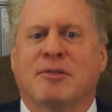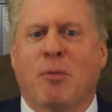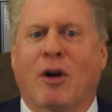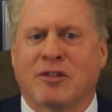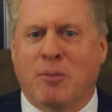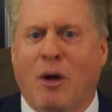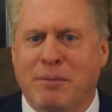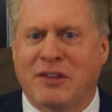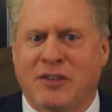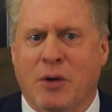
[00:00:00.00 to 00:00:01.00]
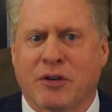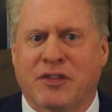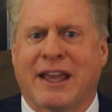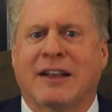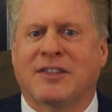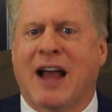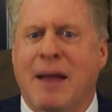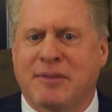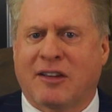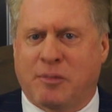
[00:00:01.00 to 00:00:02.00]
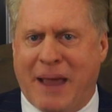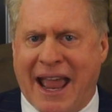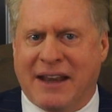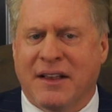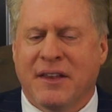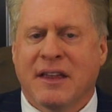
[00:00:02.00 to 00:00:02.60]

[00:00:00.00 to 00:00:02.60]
more small business owners think it's time to expand